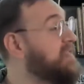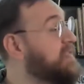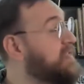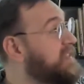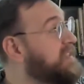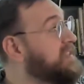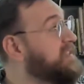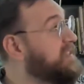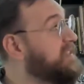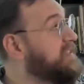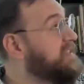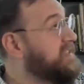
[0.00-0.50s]

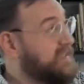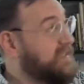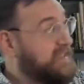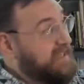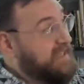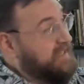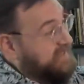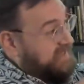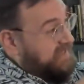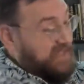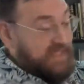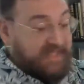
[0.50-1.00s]

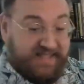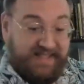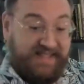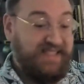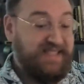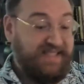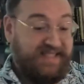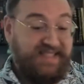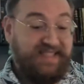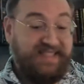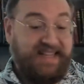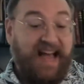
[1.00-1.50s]

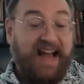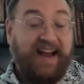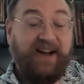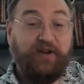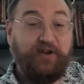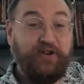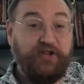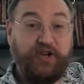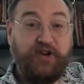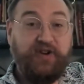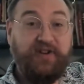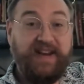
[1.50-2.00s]
This
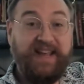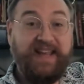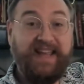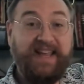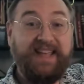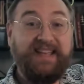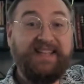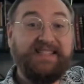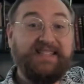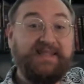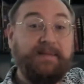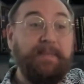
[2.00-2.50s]
entire journey
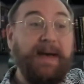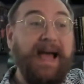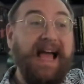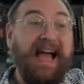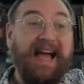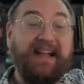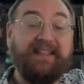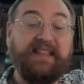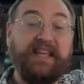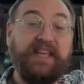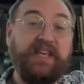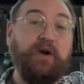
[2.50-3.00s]
is the
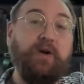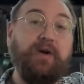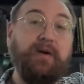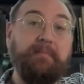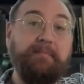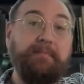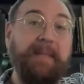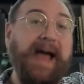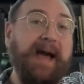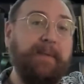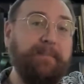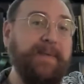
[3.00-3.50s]
path that you are
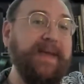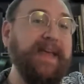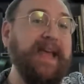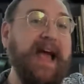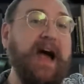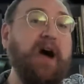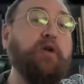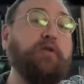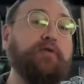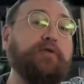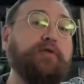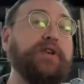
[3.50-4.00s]
mapping
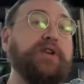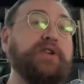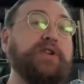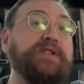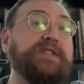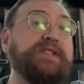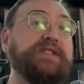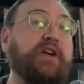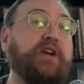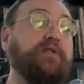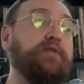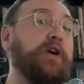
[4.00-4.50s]
out for yourself